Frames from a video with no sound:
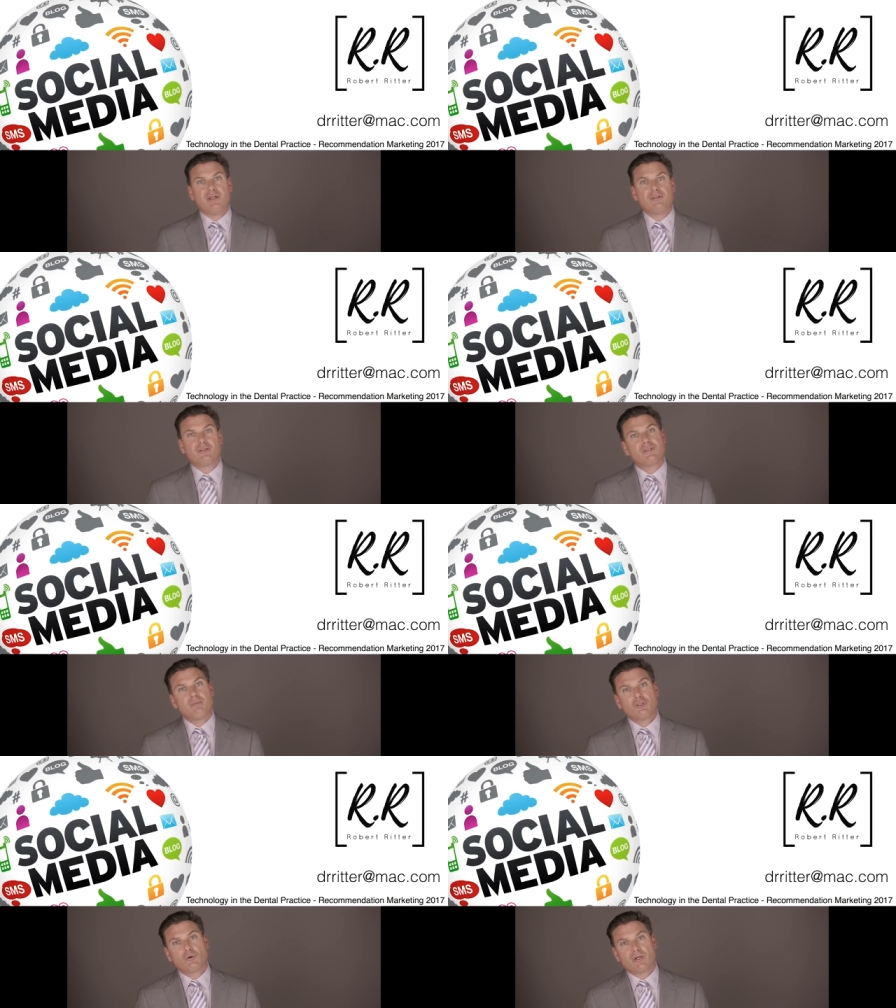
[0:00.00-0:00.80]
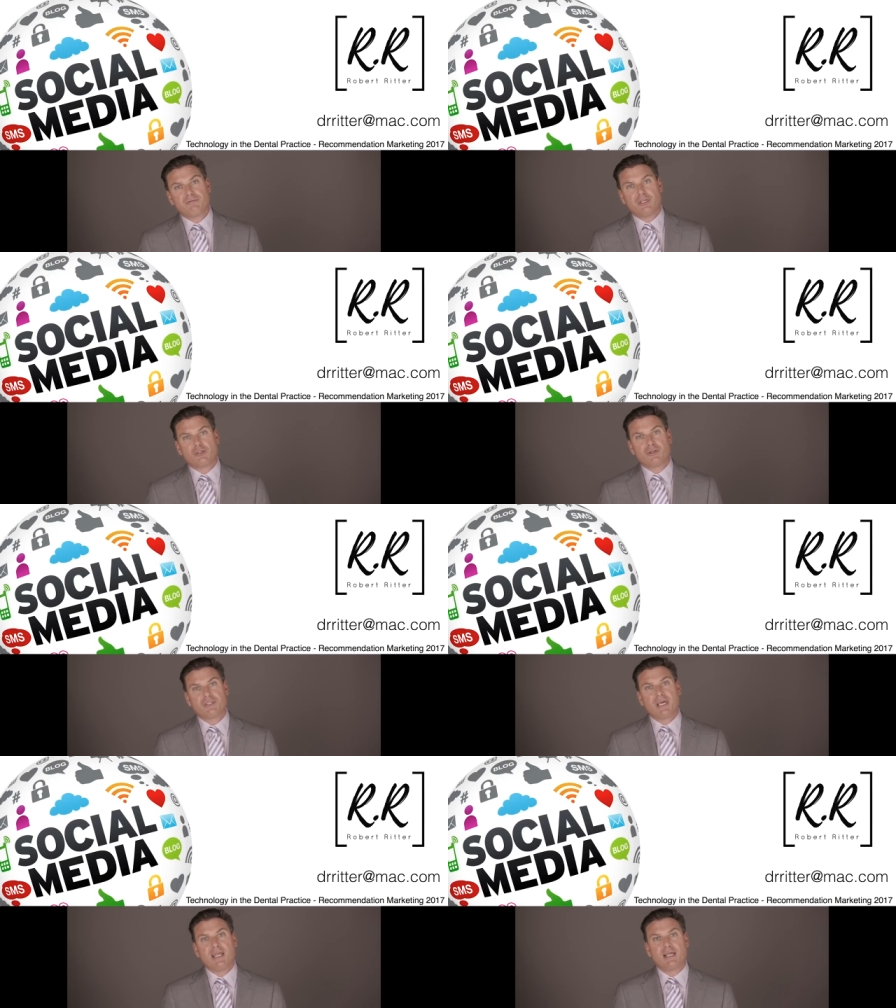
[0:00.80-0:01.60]
into some sort of digital
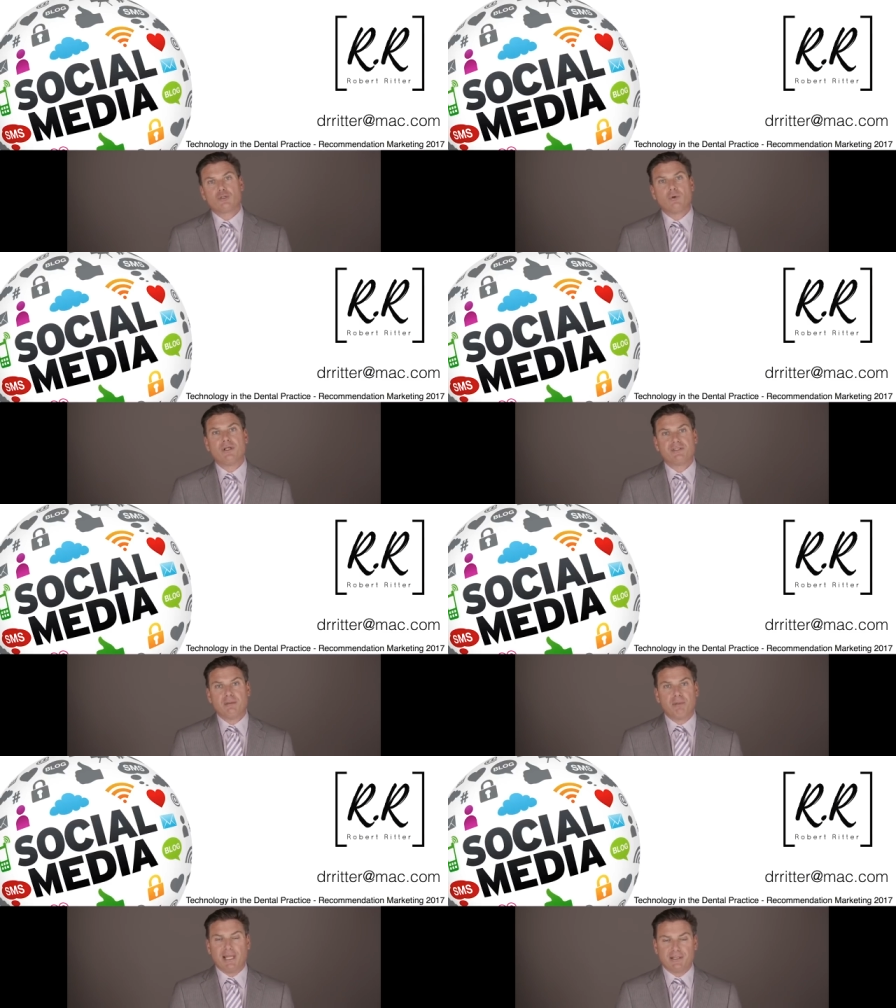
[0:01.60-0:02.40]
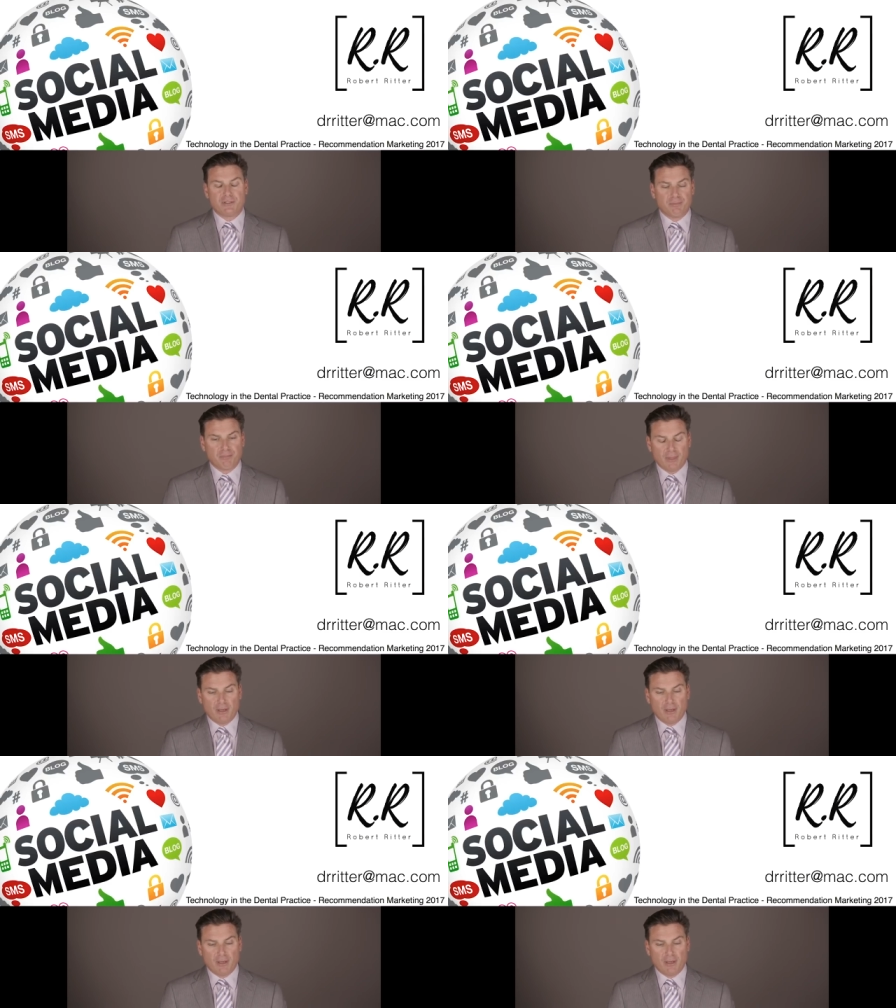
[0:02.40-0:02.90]
scanning as well as implants.